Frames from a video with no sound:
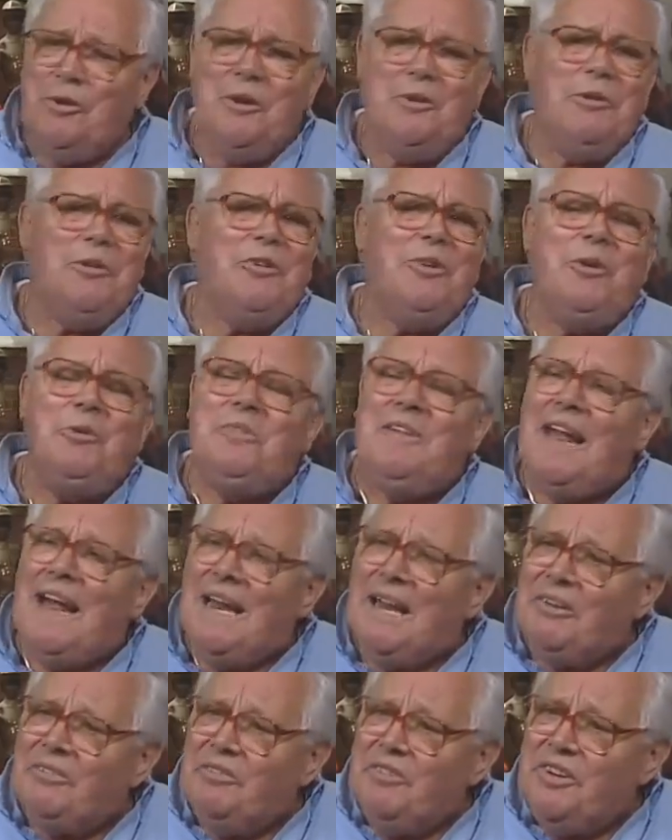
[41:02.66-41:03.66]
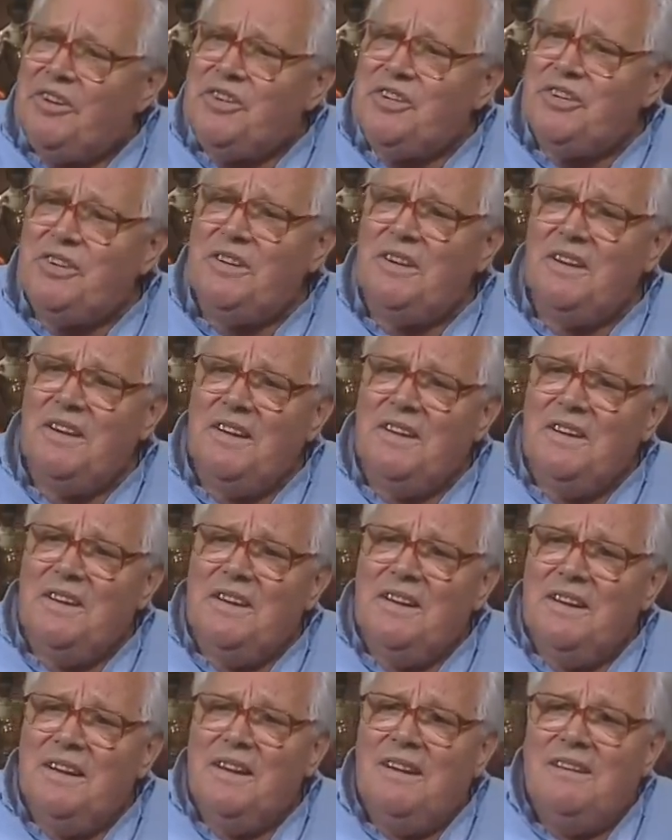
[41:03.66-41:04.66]
there was no television.
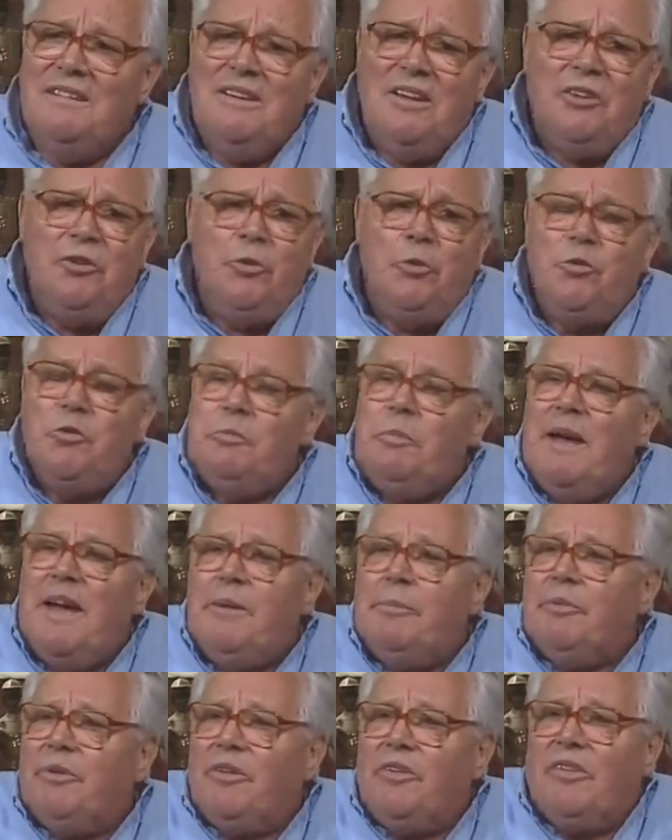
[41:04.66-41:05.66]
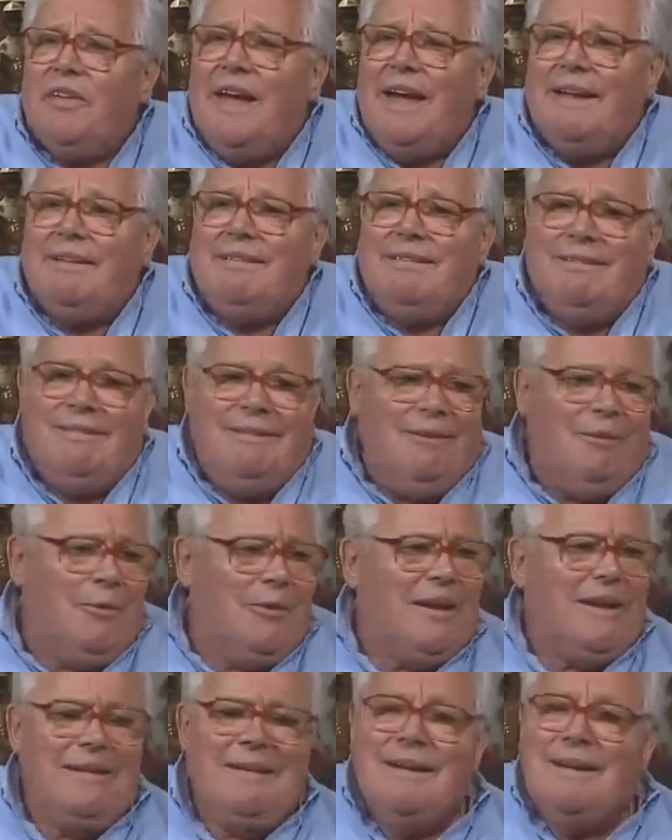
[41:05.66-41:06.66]
The newspapers had
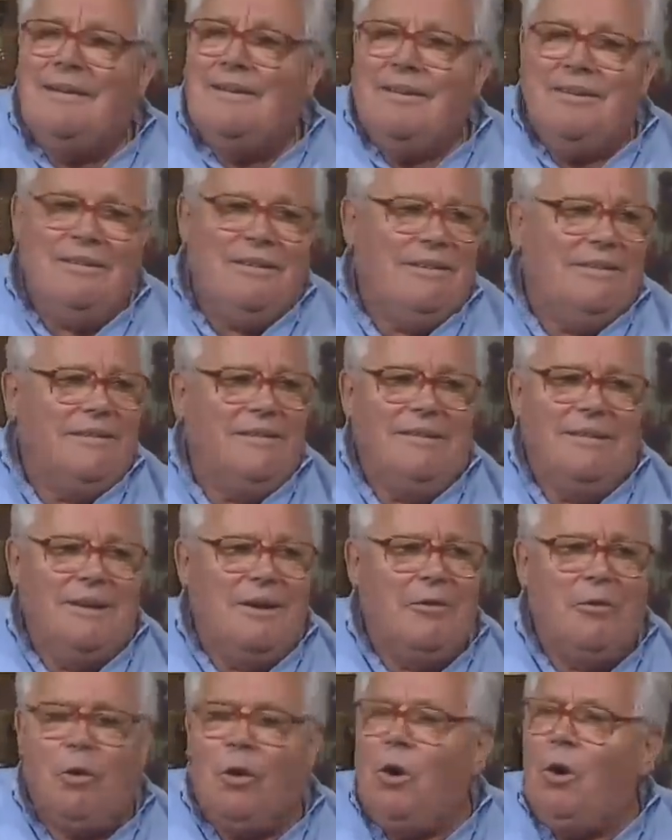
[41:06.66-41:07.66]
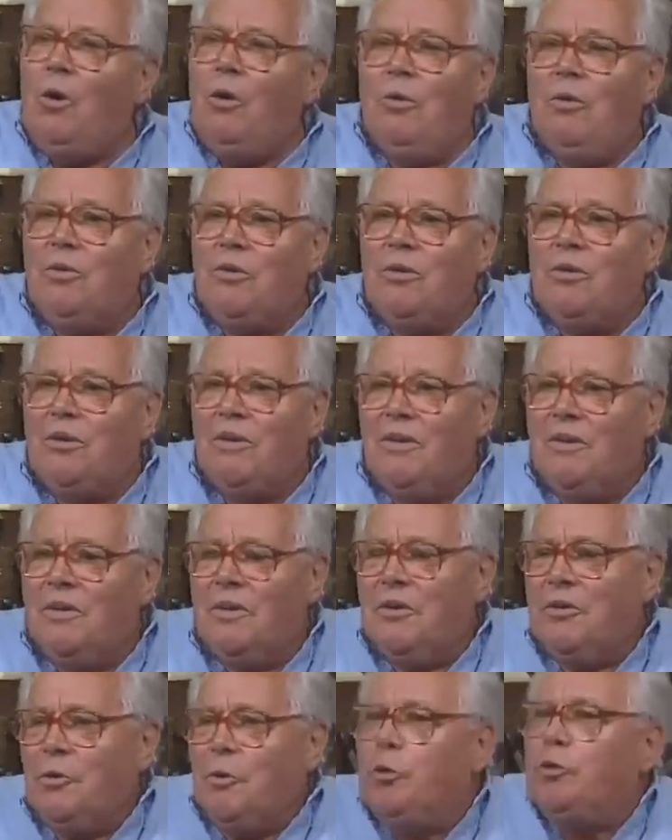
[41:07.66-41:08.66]
only, they were all
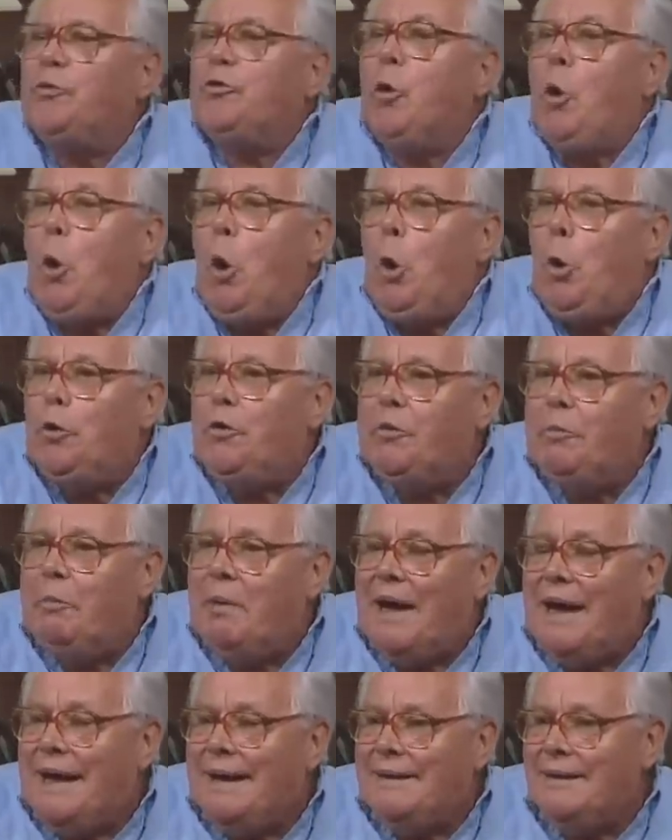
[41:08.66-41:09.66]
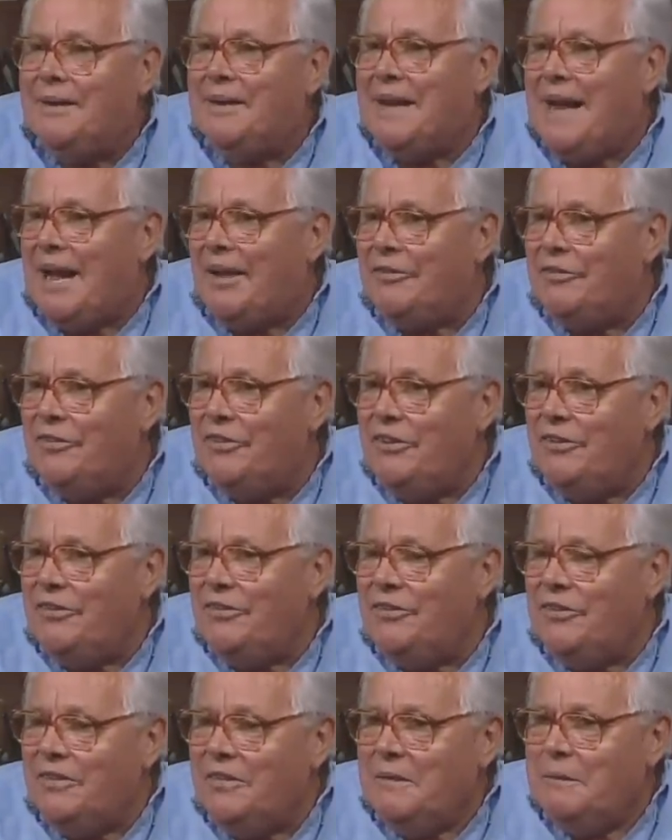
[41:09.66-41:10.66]
controlled by the
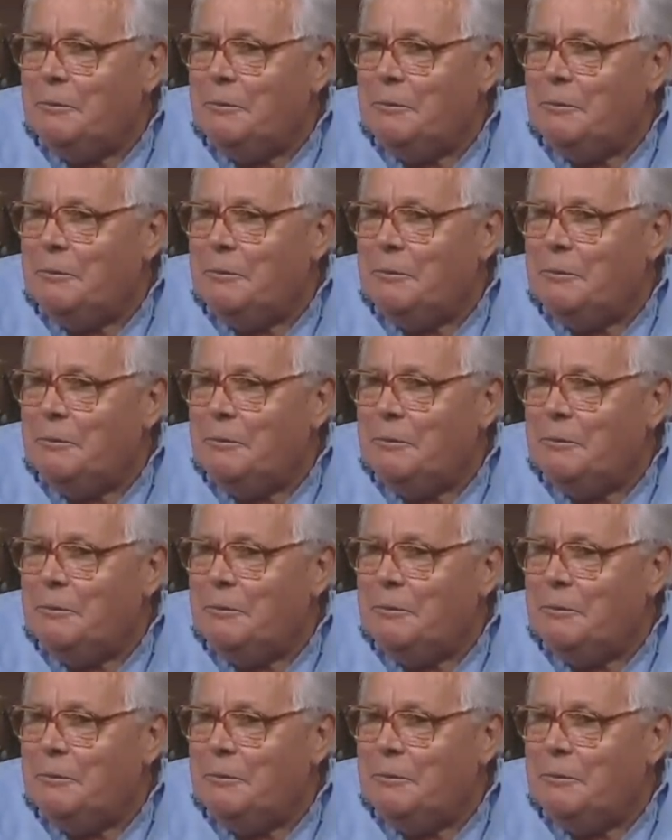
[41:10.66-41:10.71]
Nazis.